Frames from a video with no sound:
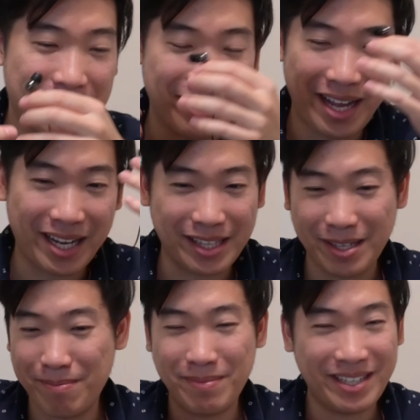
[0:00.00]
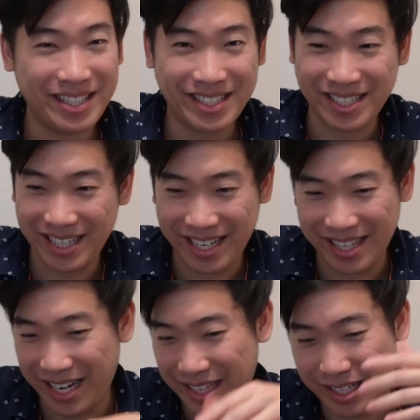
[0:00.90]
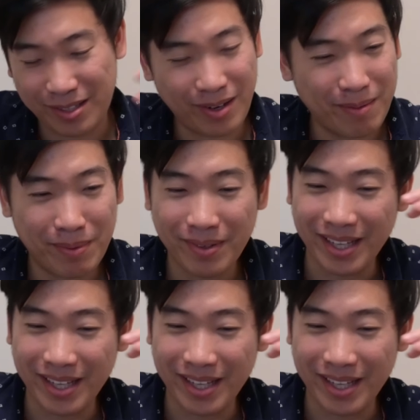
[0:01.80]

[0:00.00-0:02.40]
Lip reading: to like the mids and like the treble,